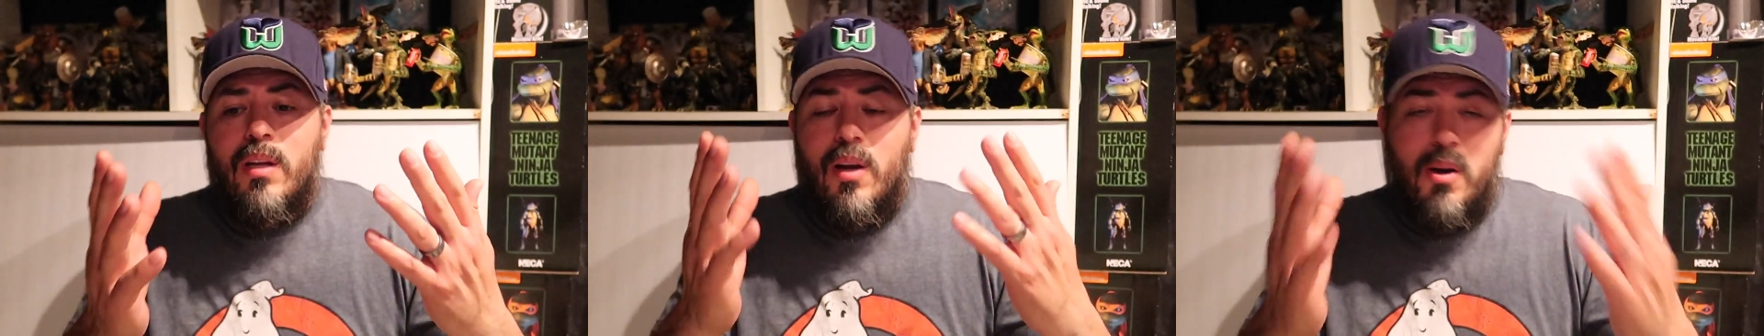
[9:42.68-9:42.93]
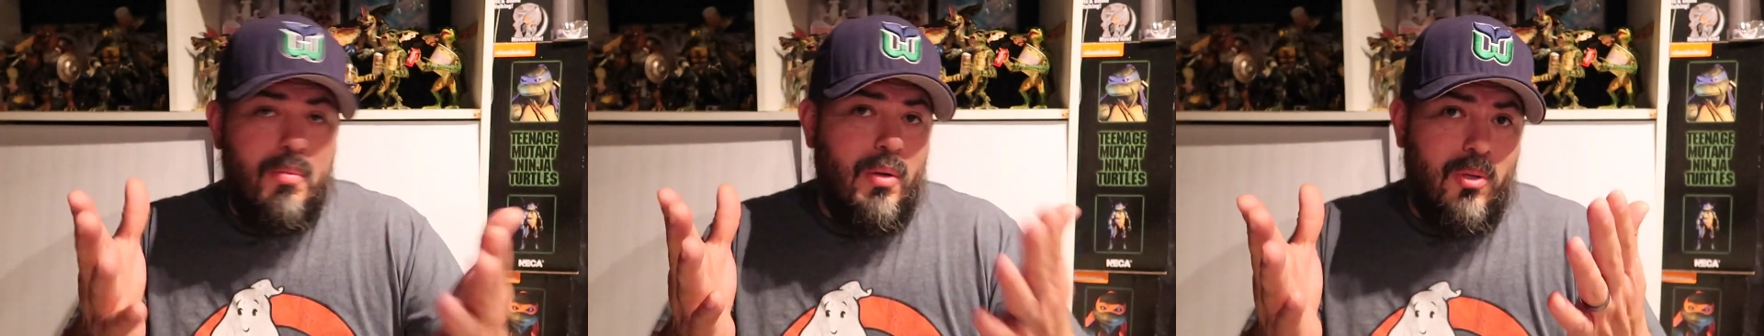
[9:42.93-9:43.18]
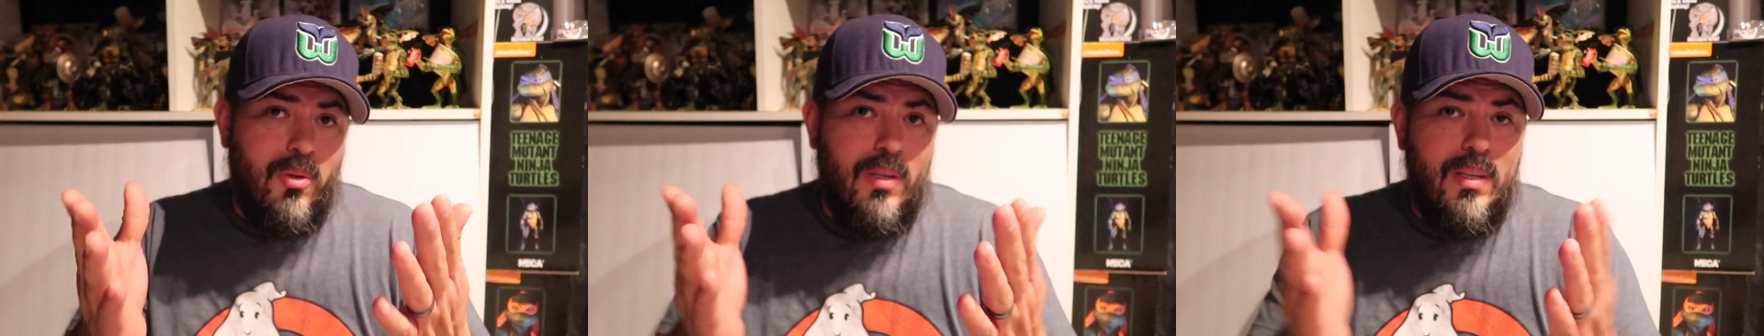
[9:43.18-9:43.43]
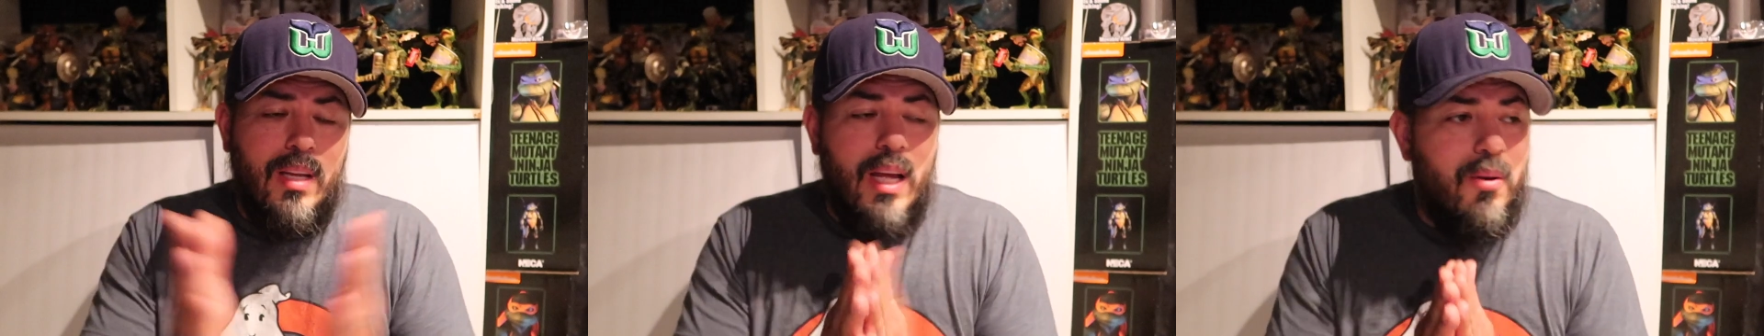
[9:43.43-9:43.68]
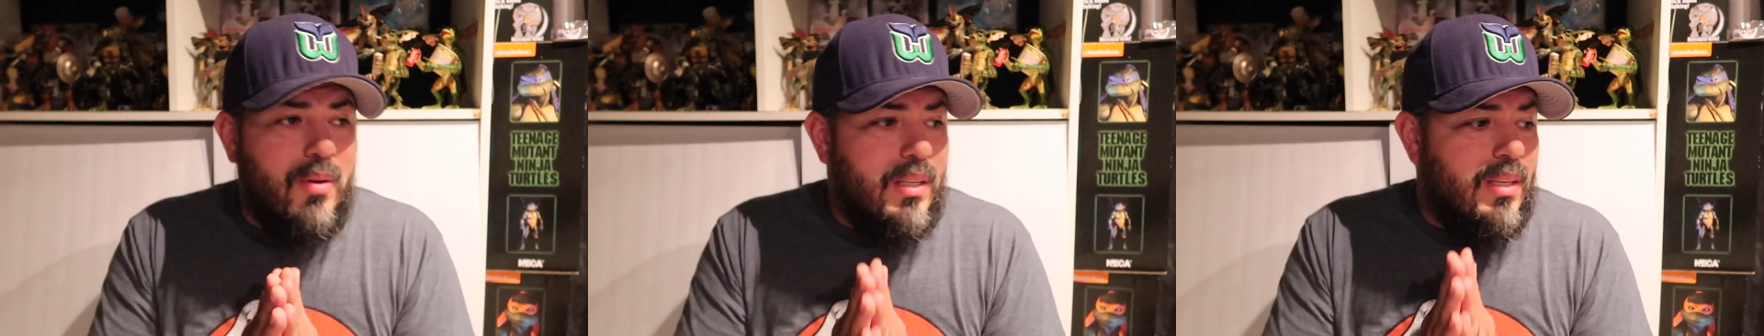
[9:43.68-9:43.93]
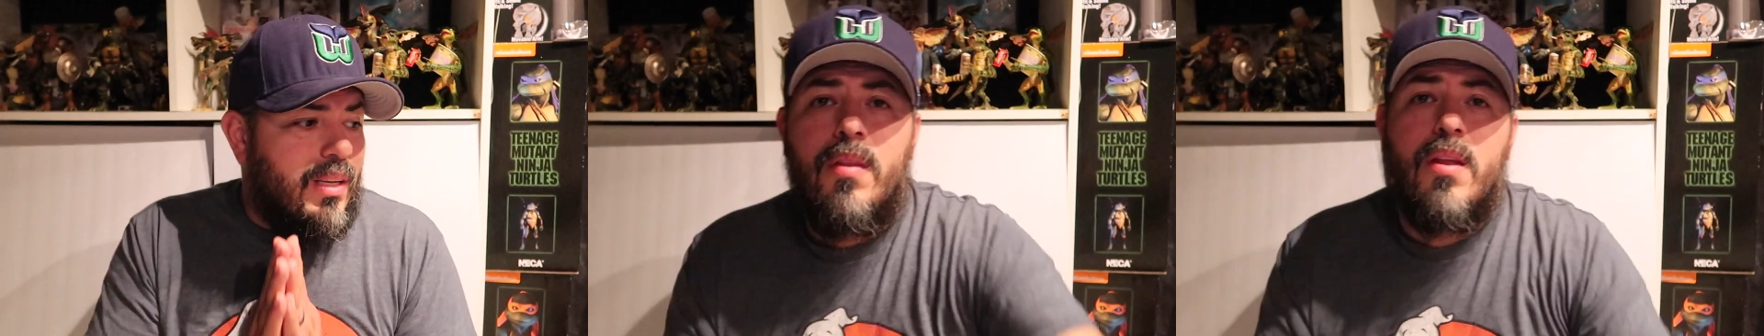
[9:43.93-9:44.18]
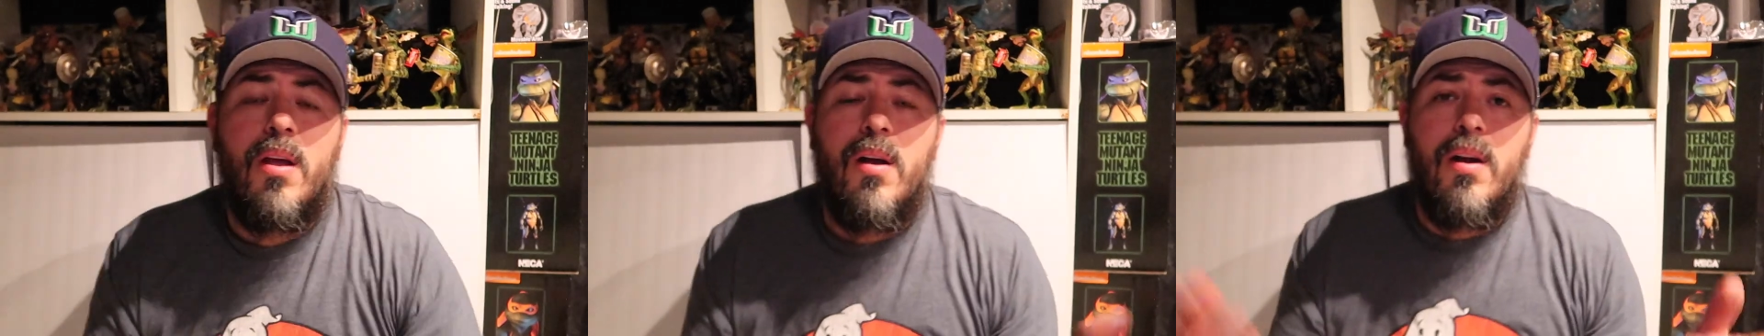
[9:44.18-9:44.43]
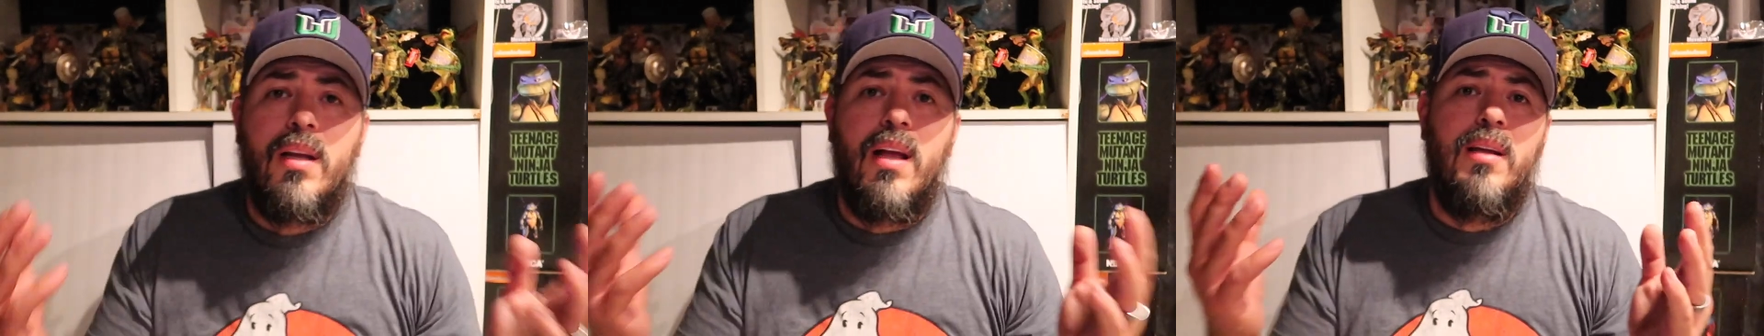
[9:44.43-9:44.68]
I hope you enjoyed it. Anyways, all
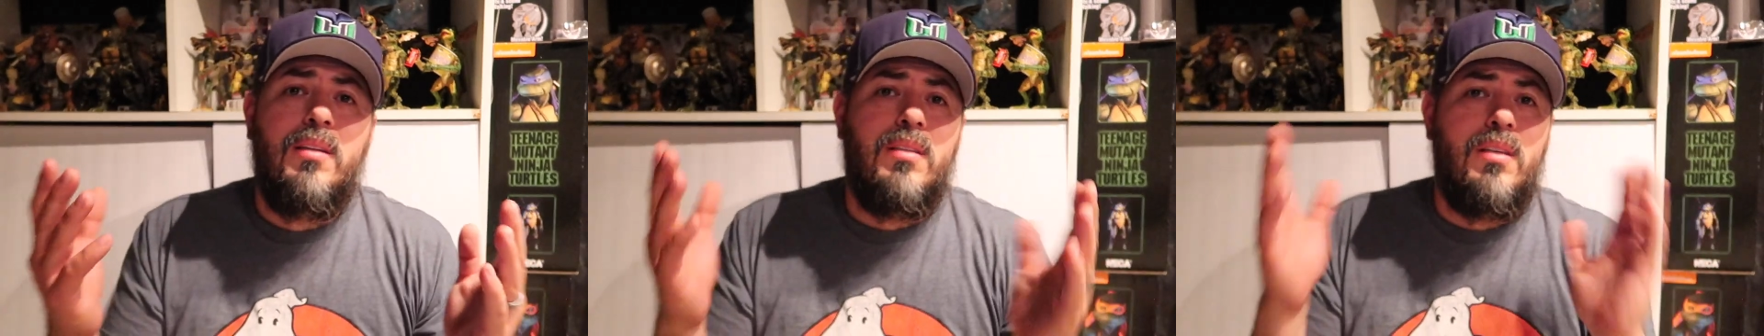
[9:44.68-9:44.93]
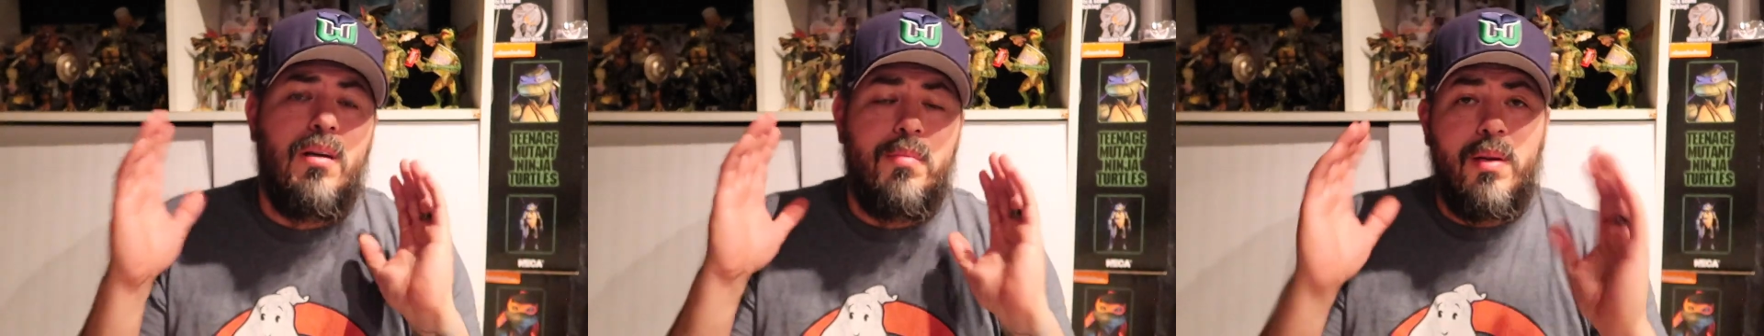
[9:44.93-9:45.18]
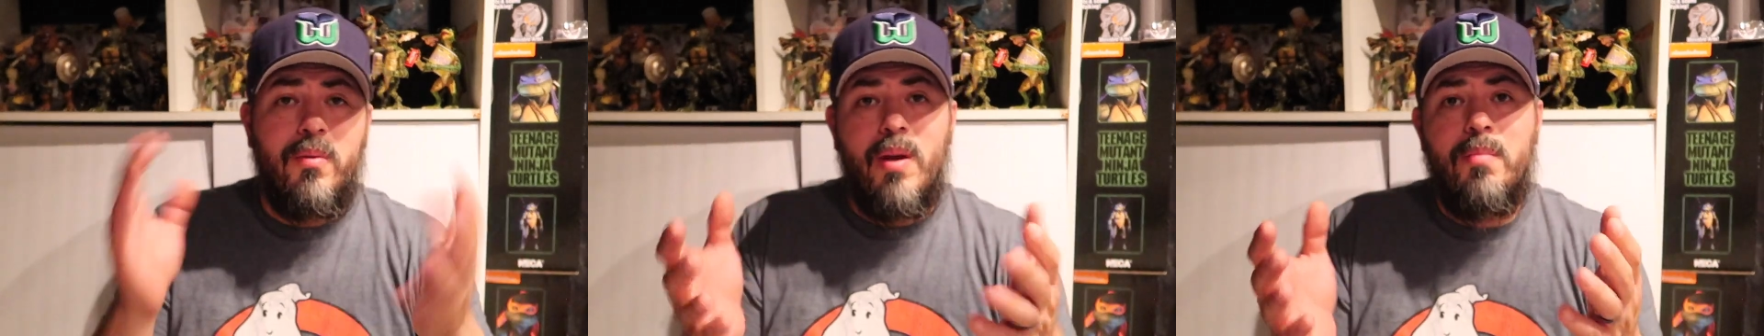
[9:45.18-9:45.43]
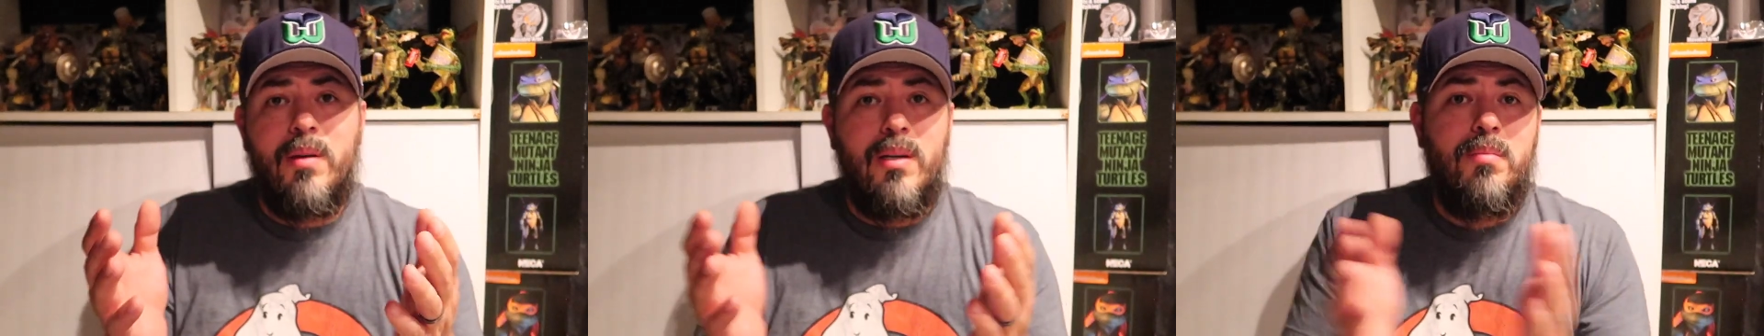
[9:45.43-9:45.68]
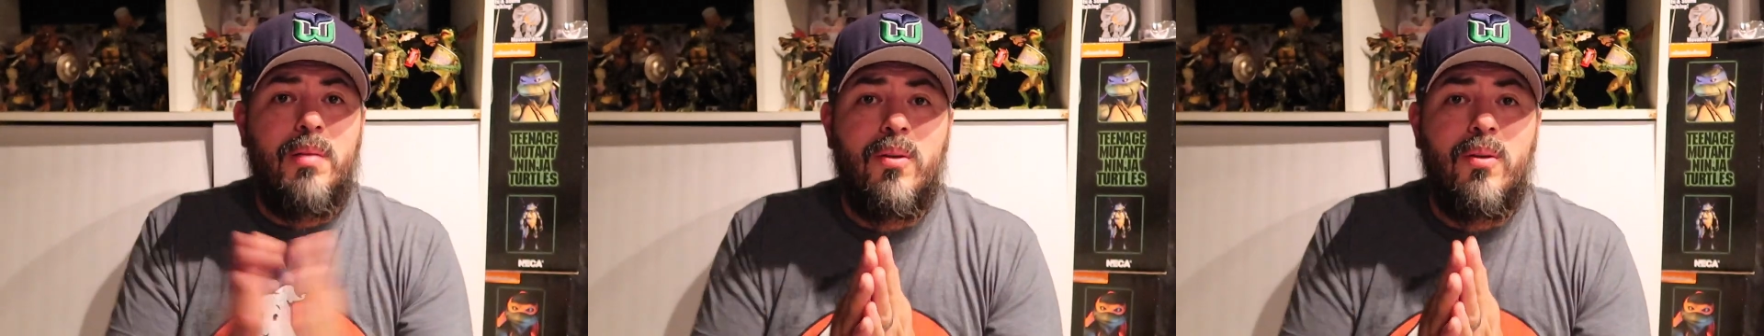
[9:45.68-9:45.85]
right, guys, so I'm gonna wrap it up.